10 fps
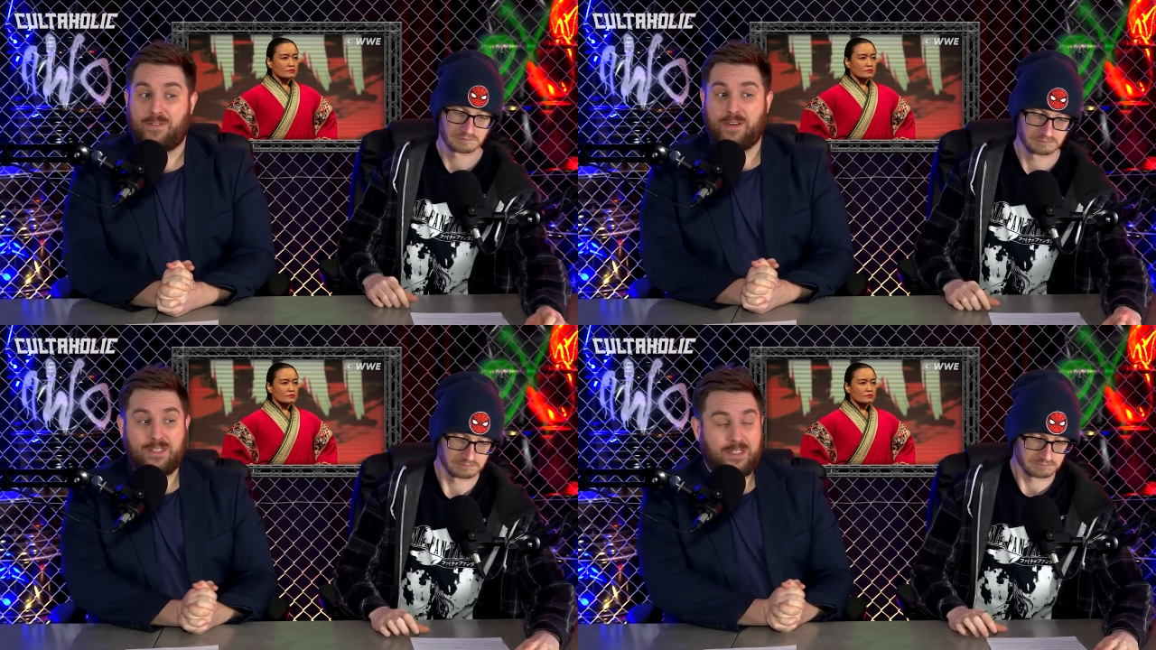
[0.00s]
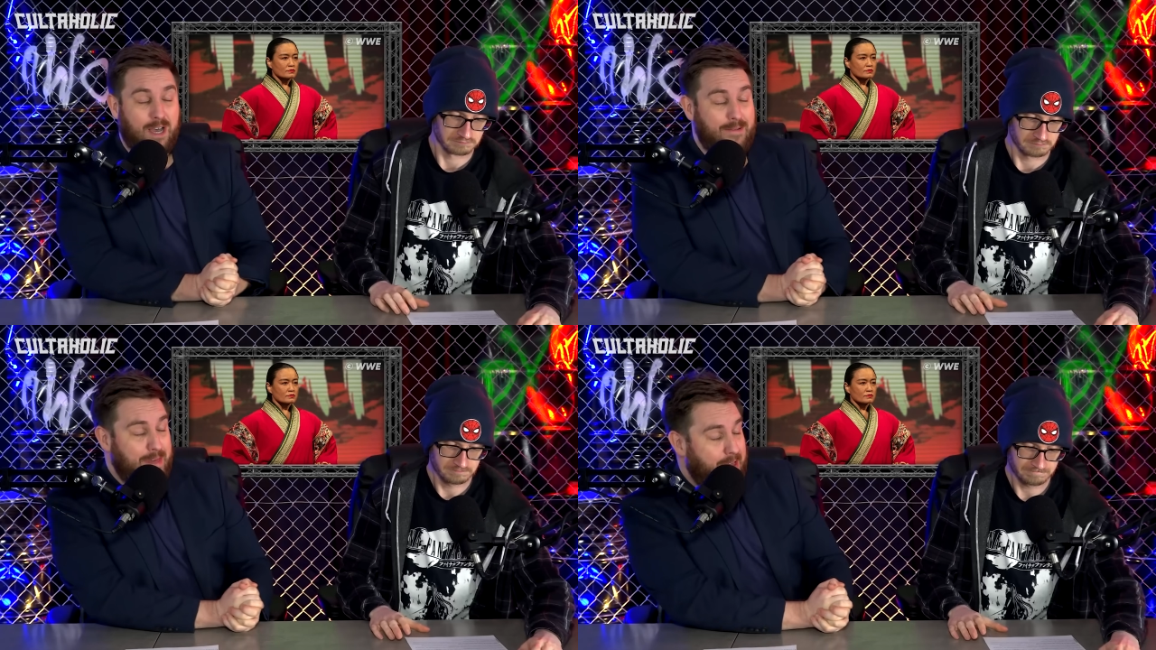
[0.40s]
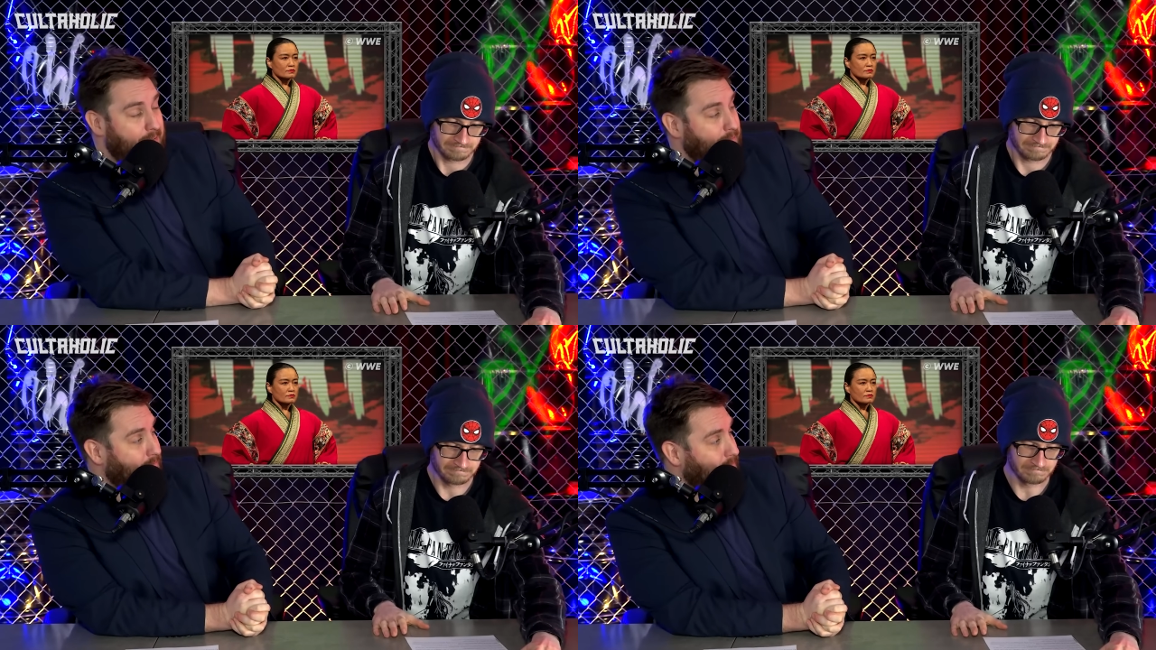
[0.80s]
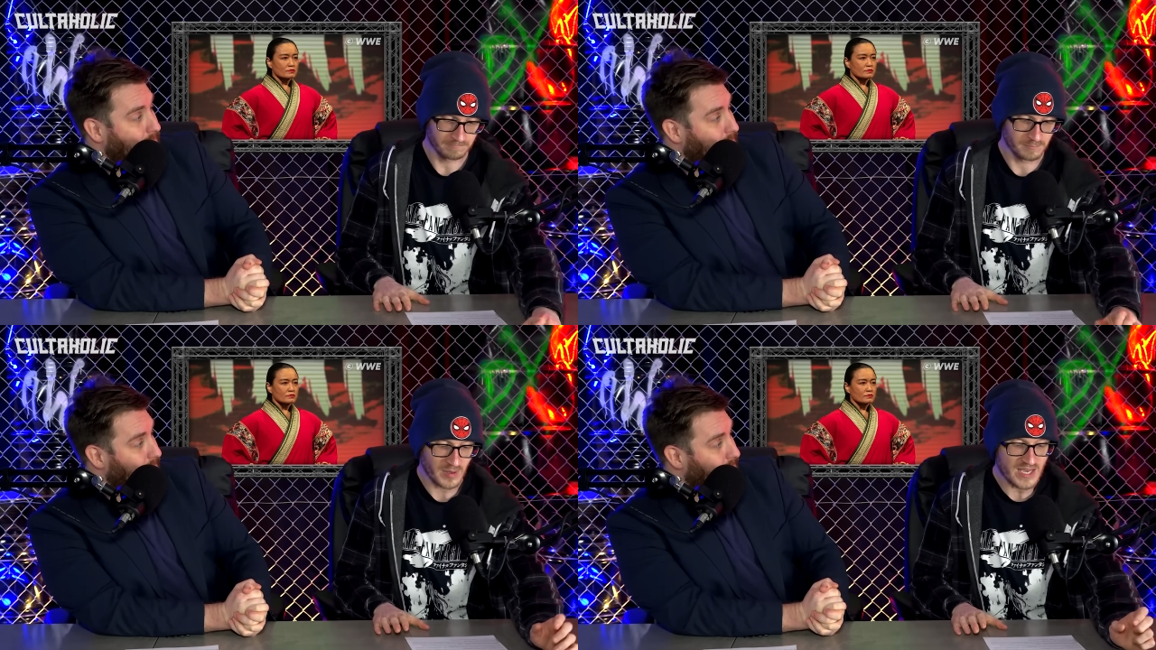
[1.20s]
Speaker 1: the first time there?
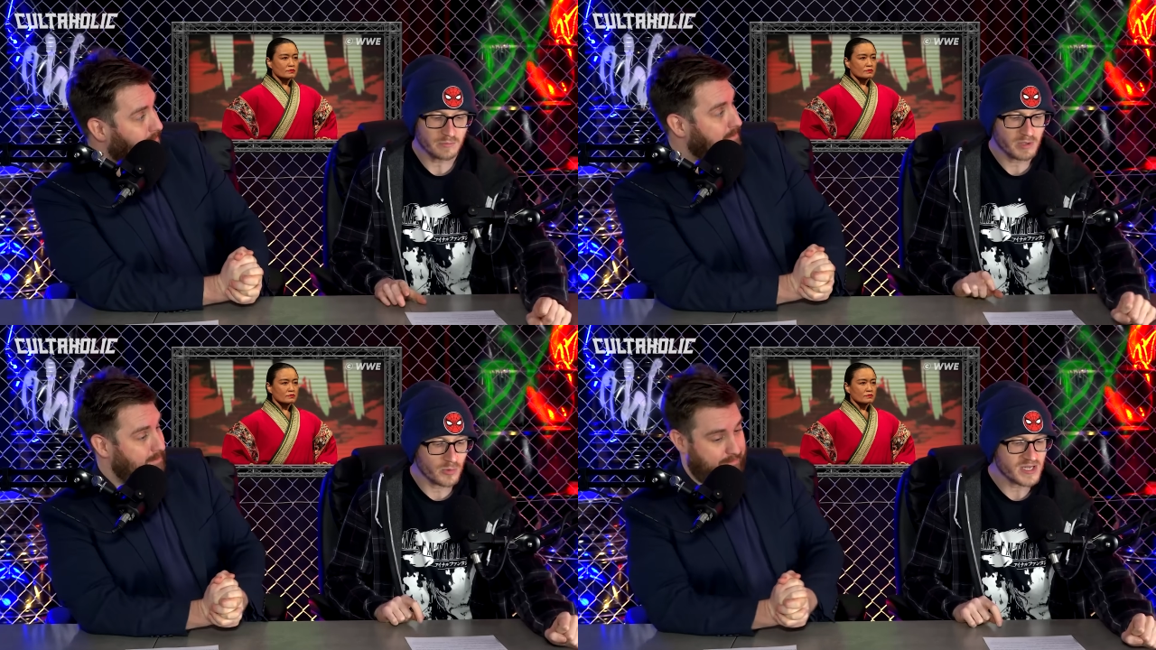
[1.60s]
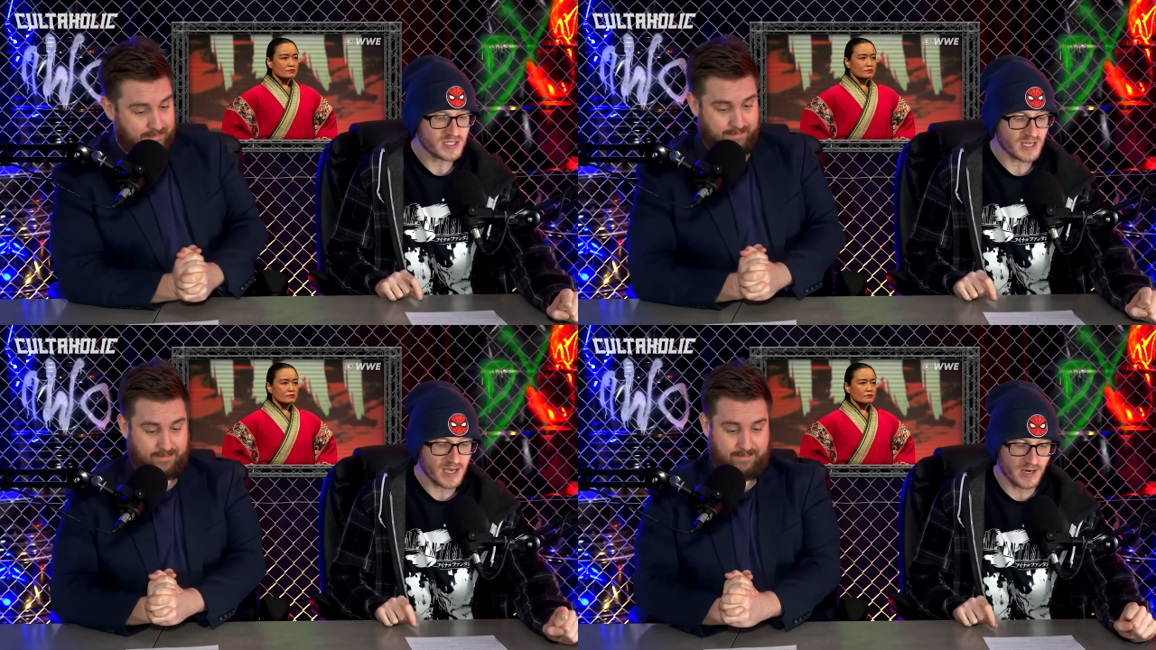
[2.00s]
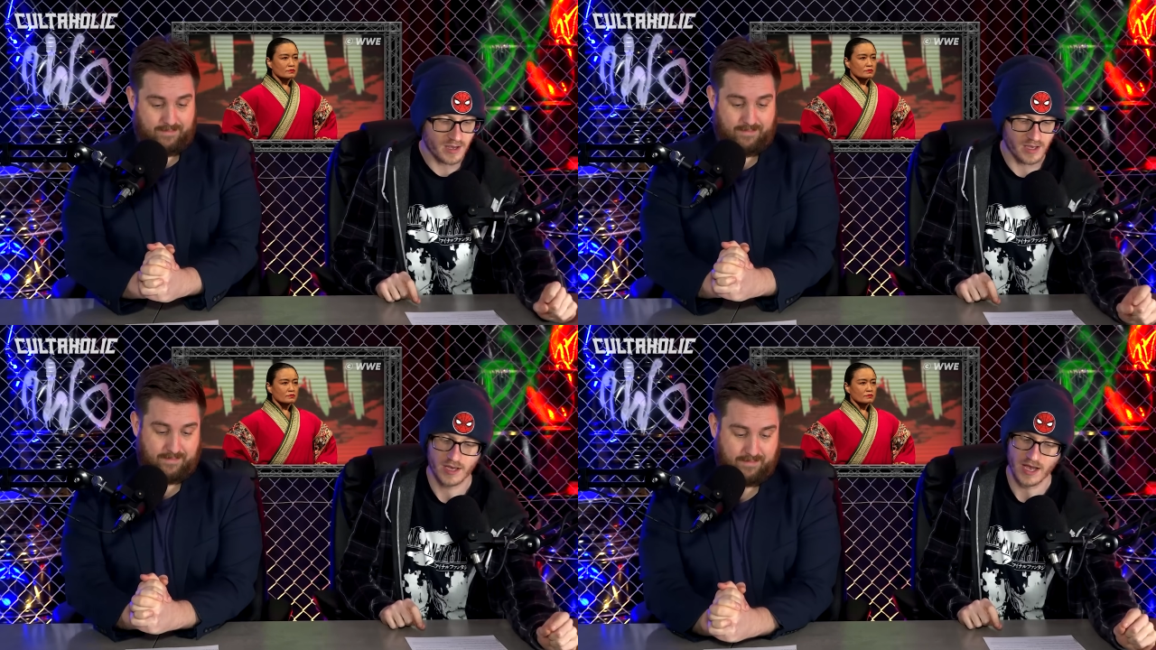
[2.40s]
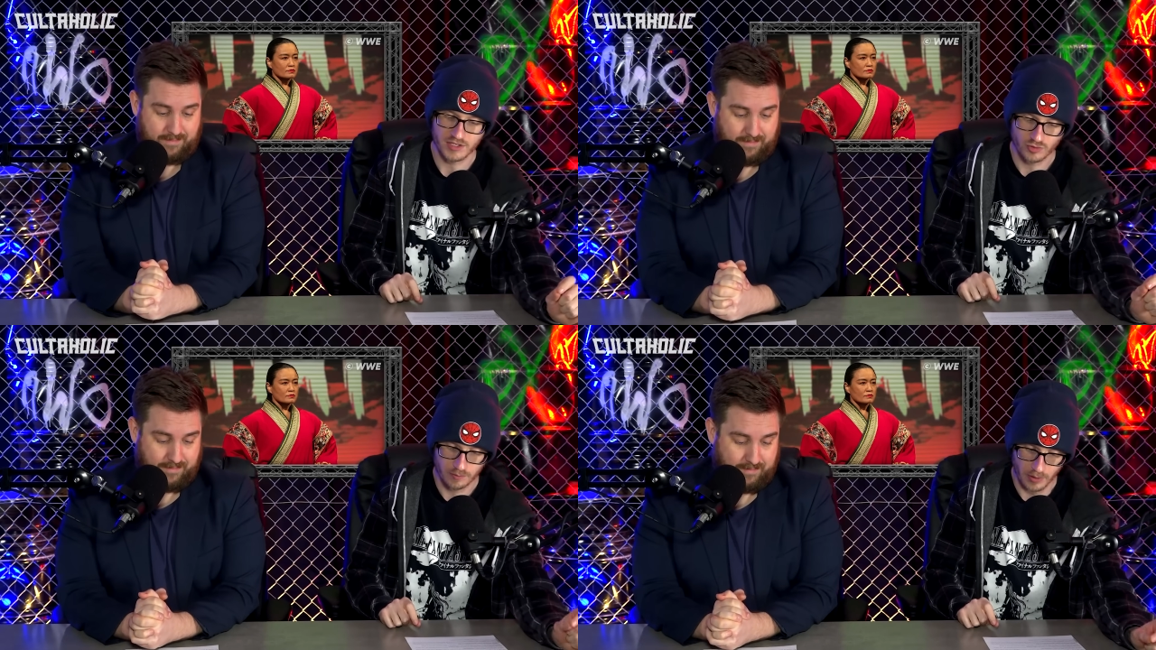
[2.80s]
Speaker 2: Hmm, PW Insider
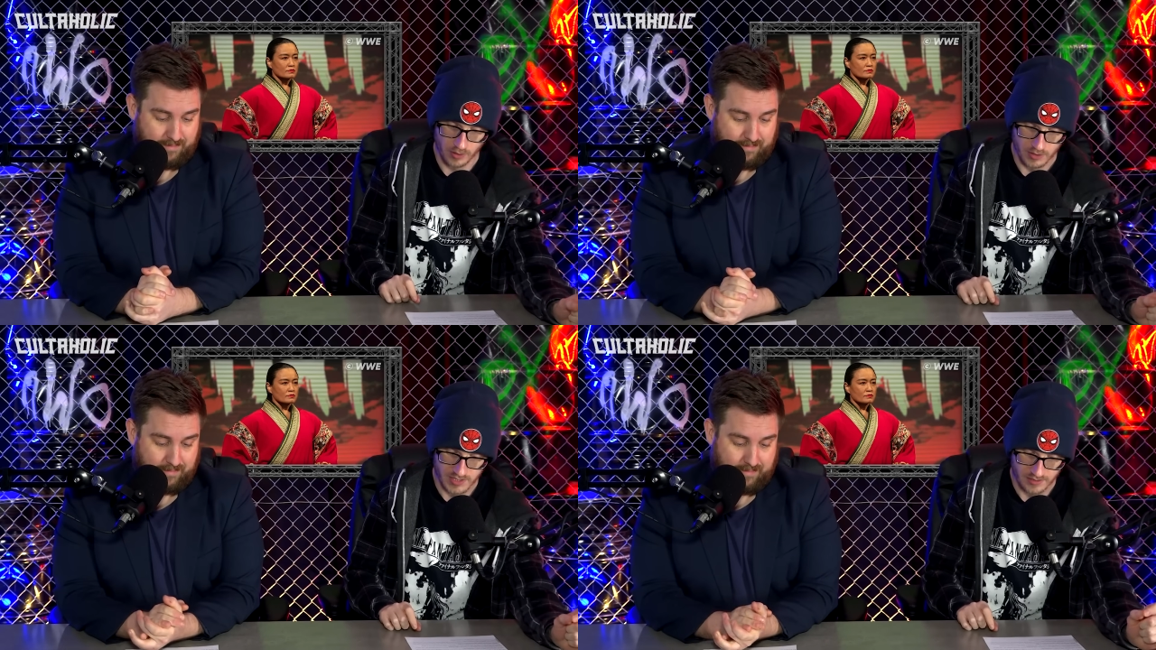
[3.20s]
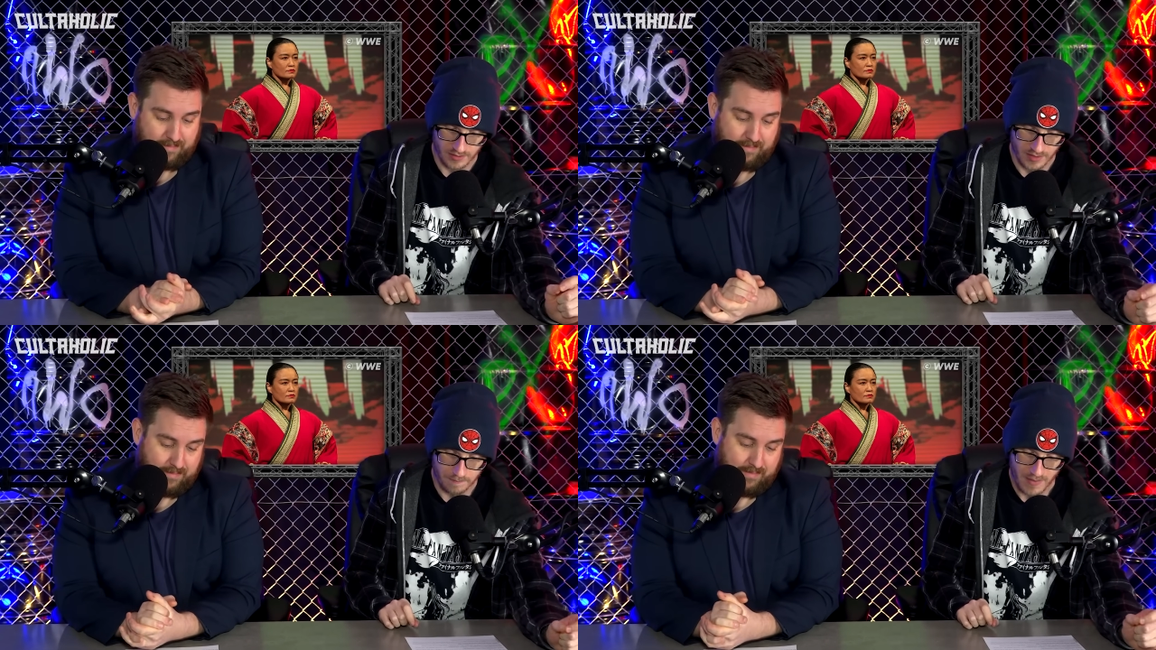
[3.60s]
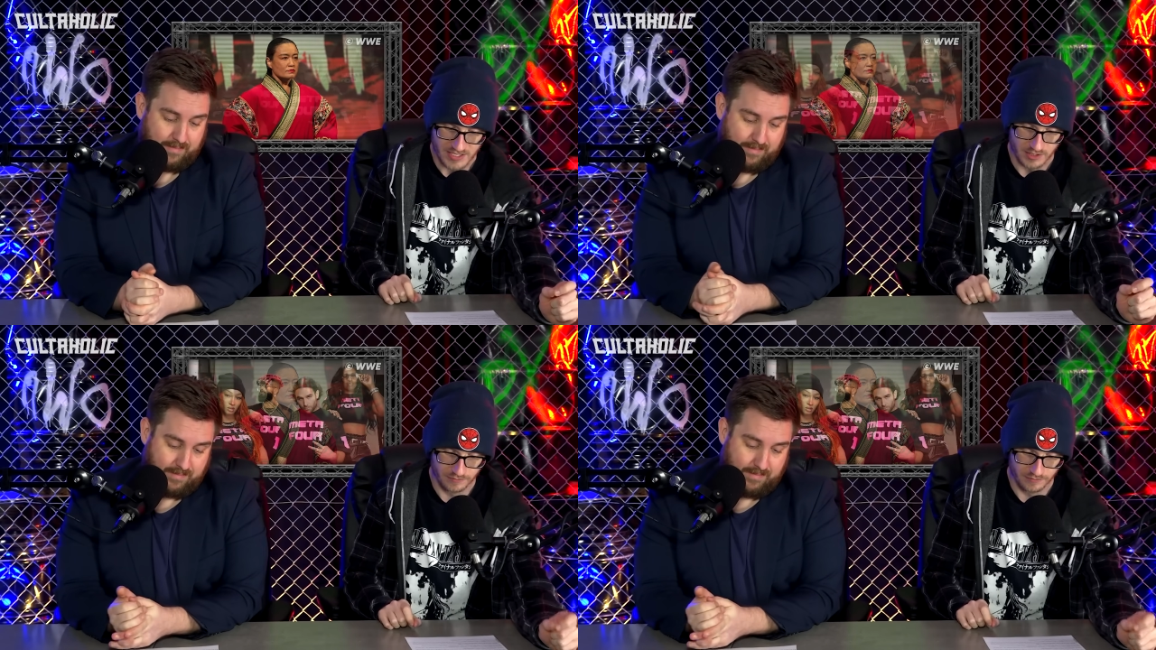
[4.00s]
has reported that the Meta